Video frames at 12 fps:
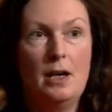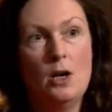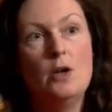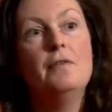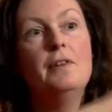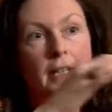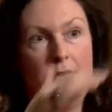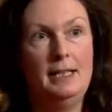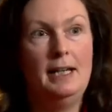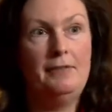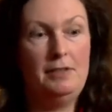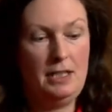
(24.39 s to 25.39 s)
over an
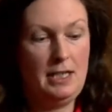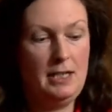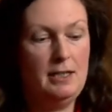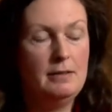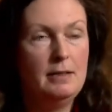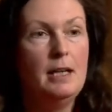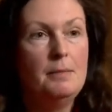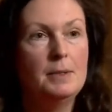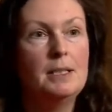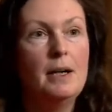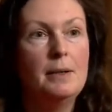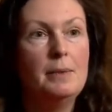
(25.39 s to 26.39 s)
11-year
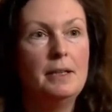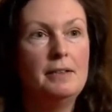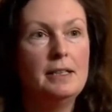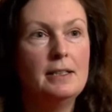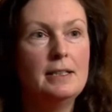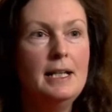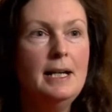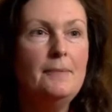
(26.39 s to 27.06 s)
time period.